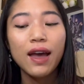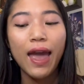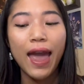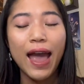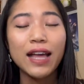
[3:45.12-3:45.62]

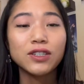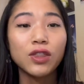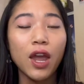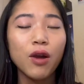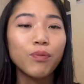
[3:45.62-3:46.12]
And
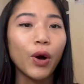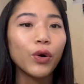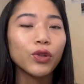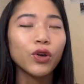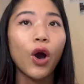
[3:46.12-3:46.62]
they are
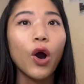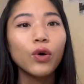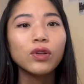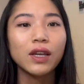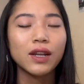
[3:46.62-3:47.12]
both
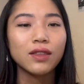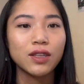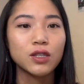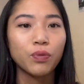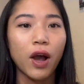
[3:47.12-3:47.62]
co-leading
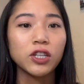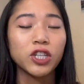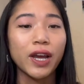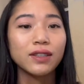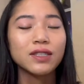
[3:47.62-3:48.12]
this
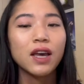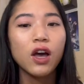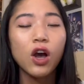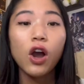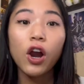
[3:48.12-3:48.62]
project.
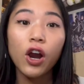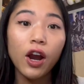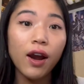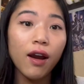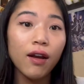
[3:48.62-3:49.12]

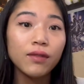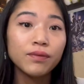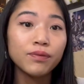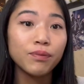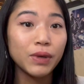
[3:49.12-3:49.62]
Her,
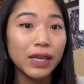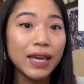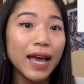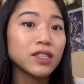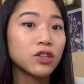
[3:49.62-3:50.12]

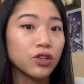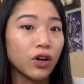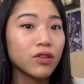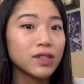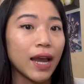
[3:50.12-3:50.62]
Bee, as a
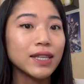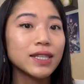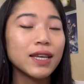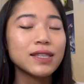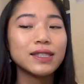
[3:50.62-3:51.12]

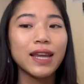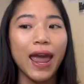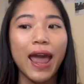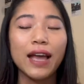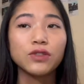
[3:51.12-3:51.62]
neuroscientist,
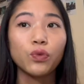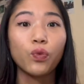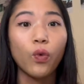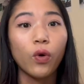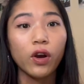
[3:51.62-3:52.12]
and
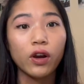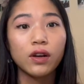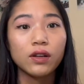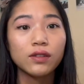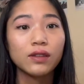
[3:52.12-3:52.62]

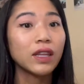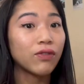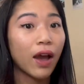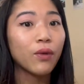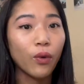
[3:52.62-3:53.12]
Ward,
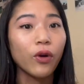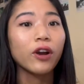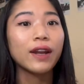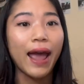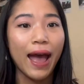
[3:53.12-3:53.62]
Levi
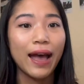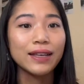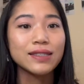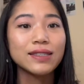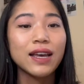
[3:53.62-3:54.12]
Ward,
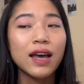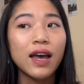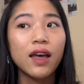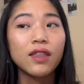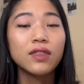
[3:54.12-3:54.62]
as
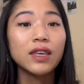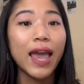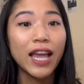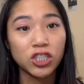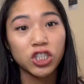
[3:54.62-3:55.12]
the
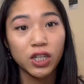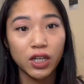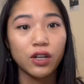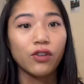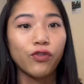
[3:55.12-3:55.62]

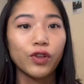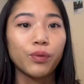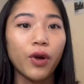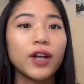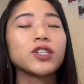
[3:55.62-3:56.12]
engineer for the
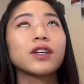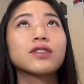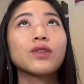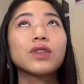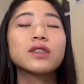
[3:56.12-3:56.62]
project.
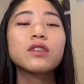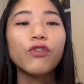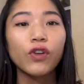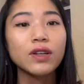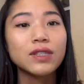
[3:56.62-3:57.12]
So this is the
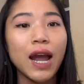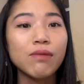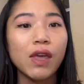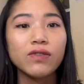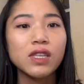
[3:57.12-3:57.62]
first
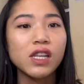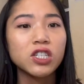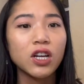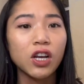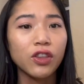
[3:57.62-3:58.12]
time they've seen
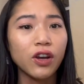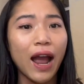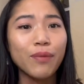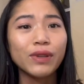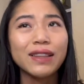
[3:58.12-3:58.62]
each other,
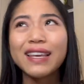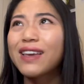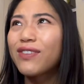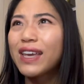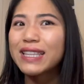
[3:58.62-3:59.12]
I
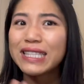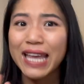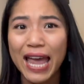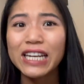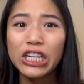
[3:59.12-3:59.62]
believe, in
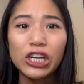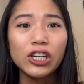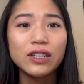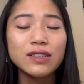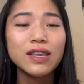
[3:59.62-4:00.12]
10 years.